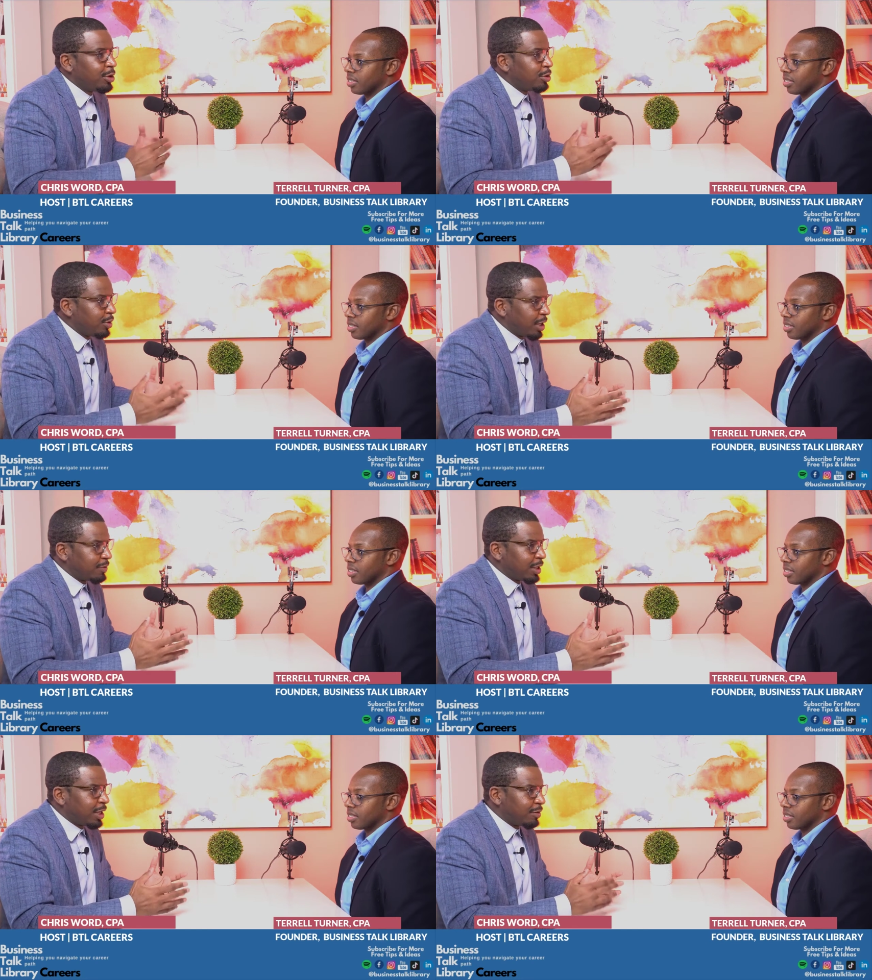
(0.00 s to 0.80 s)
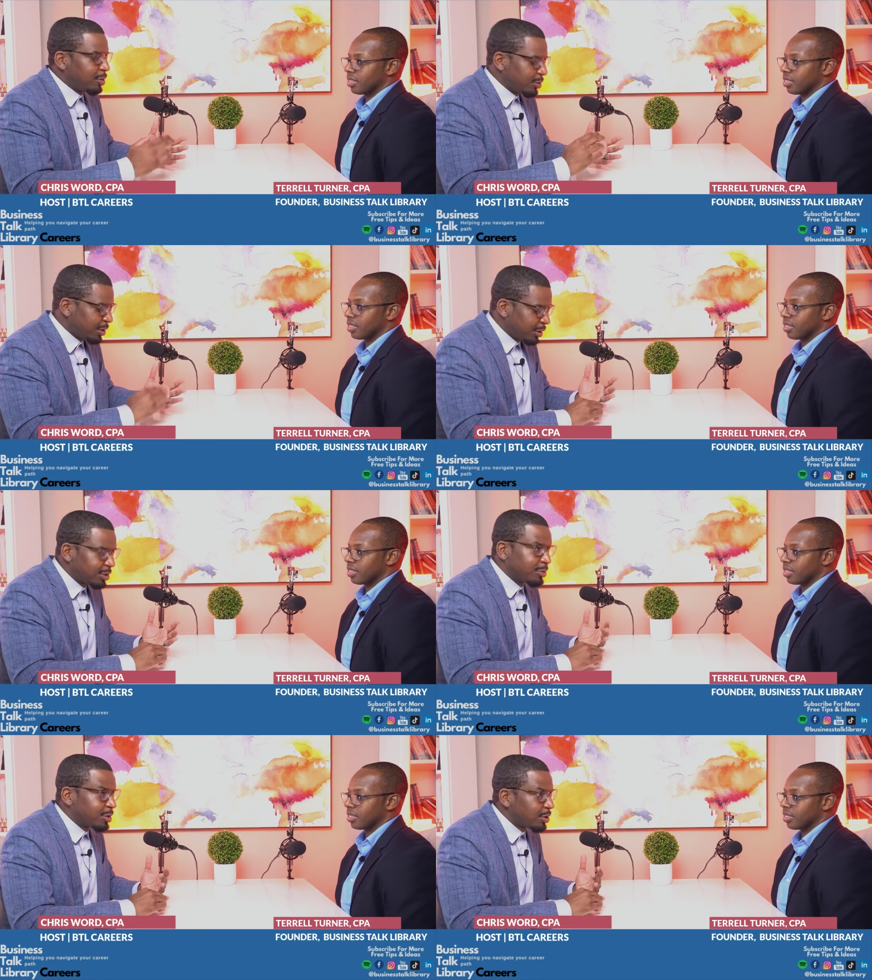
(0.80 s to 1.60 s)
Speaker 1: you have to have those customer
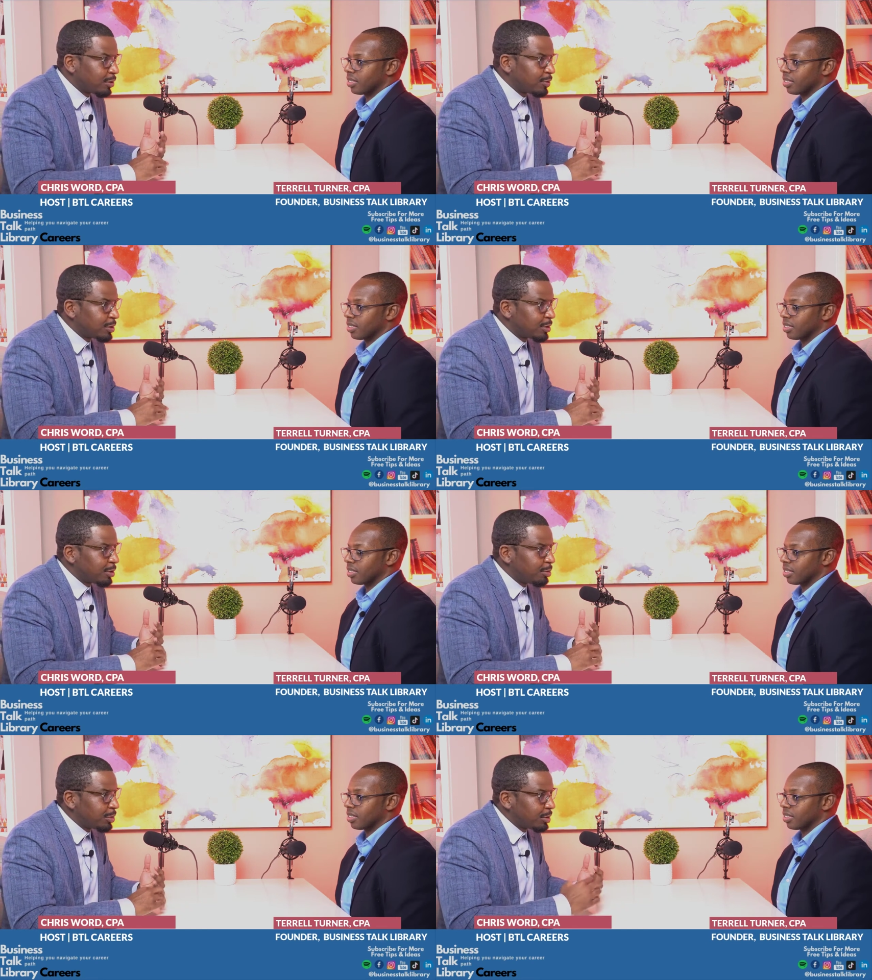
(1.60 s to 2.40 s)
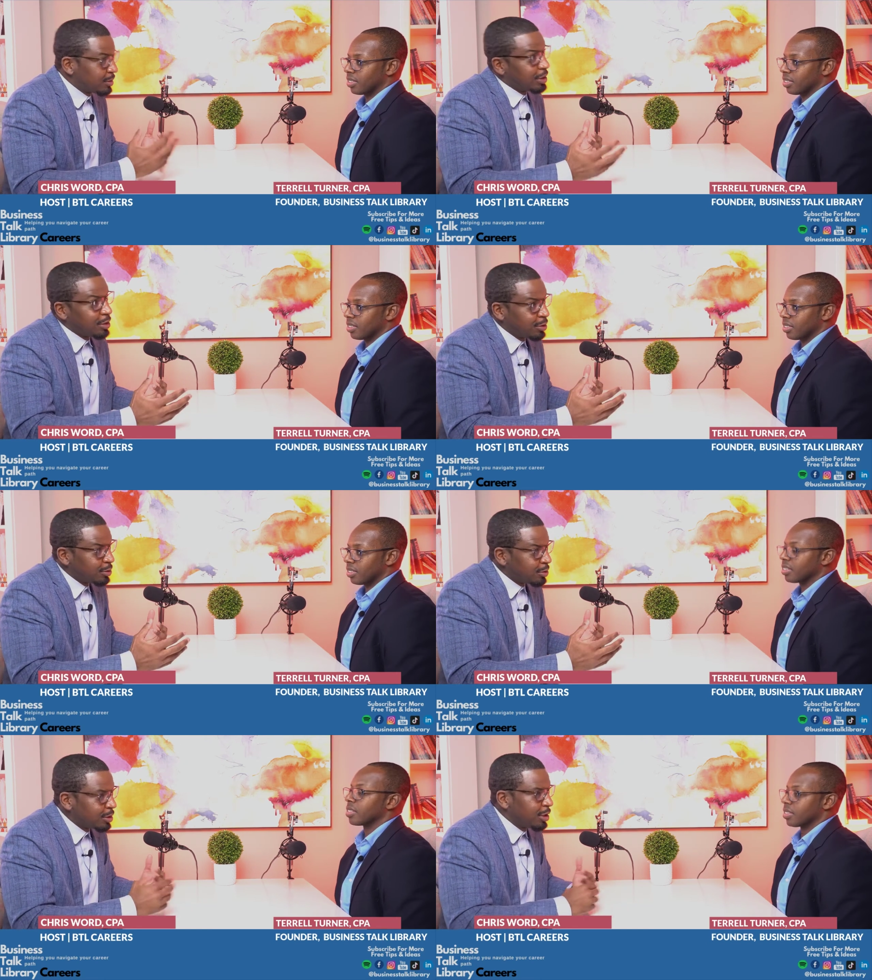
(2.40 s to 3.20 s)
service skills.